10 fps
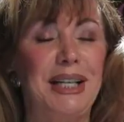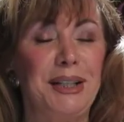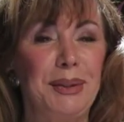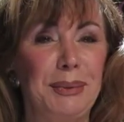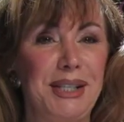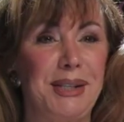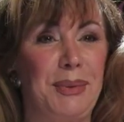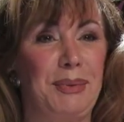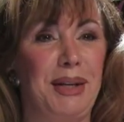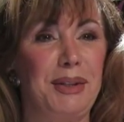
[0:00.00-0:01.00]
Another
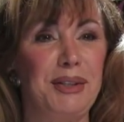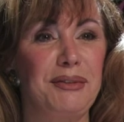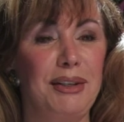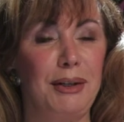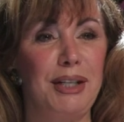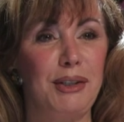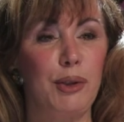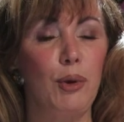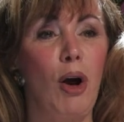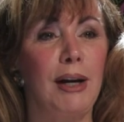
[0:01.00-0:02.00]
reason why there's a very
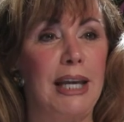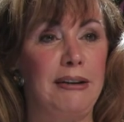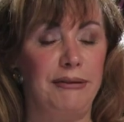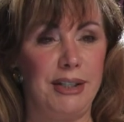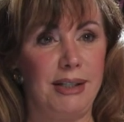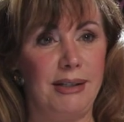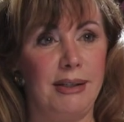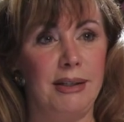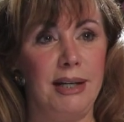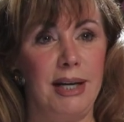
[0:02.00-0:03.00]
strong emphasis
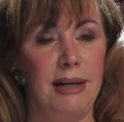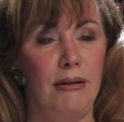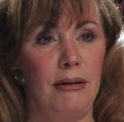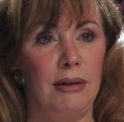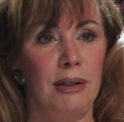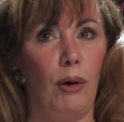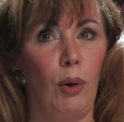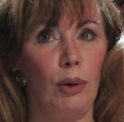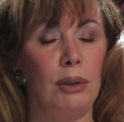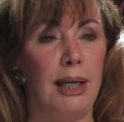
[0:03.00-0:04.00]
today on
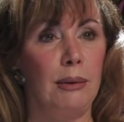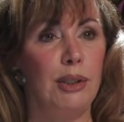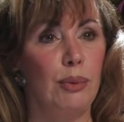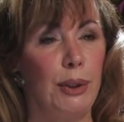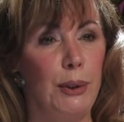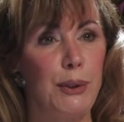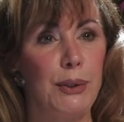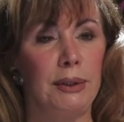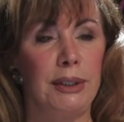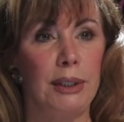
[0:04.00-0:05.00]
oral language
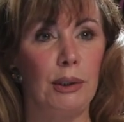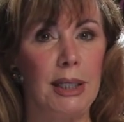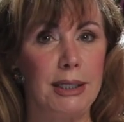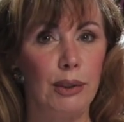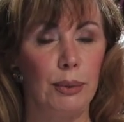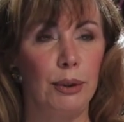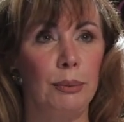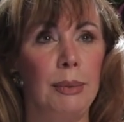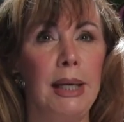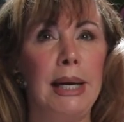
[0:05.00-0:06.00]
rehearsal in the classroom